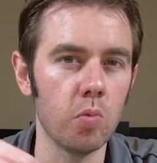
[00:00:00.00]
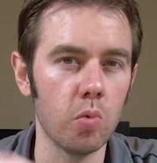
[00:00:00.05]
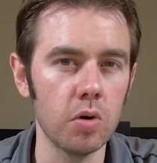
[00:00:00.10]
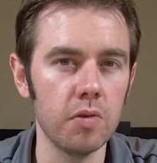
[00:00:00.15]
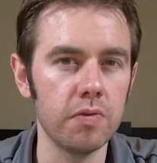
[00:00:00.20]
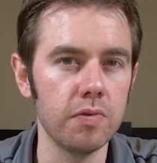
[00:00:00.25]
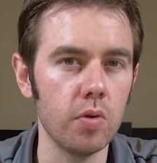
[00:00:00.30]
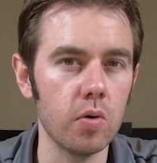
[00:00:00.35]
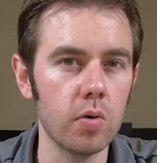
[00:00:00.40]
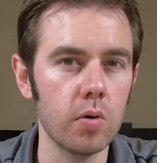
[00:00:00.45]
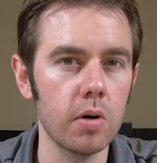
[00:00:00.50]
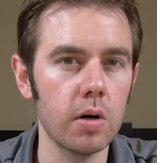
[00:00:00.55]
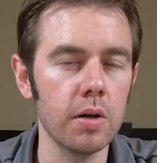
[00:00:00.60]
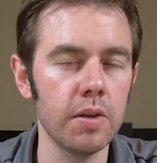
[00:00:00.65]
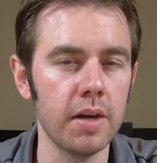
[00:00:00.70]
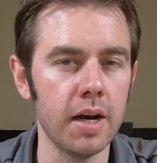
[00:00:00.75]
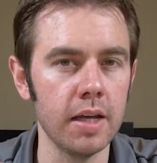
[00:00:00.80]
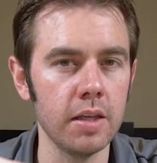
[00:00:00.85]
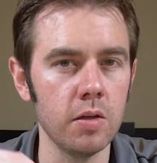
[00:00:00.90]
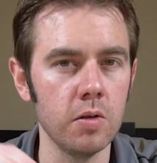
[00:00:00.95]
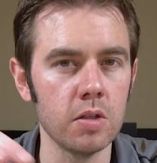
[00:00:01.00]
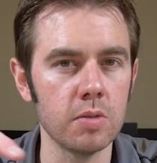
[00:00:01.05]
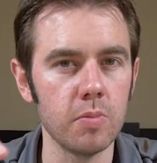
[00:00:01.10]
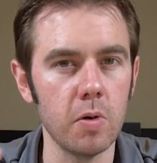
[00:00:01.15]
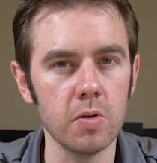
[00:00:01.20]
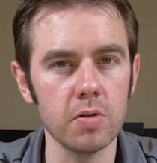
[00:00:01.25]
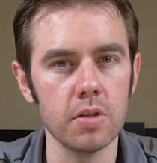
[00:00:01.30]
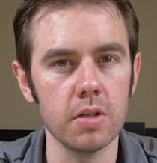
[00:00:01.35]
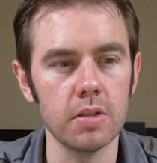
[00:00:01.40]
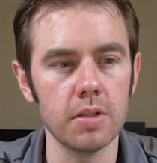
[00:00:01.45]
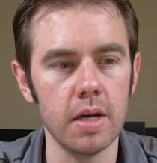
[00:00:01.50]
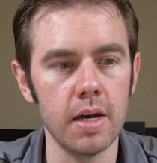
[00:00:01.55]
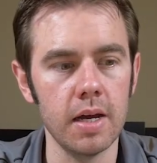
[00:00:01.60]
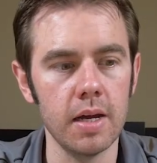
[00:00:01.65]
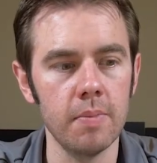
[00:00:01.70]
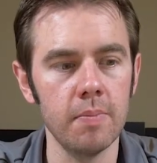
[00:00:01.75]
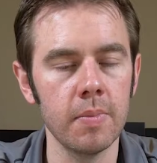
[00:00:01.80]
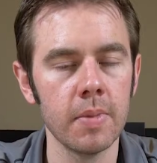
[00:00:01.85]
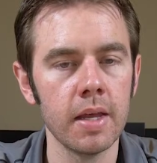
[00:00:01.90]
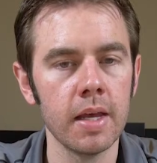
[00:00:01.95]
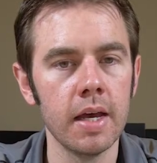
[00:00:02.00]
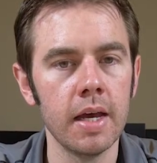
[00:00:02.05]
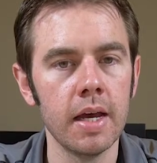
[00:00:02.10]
wood floor that I use most of the time.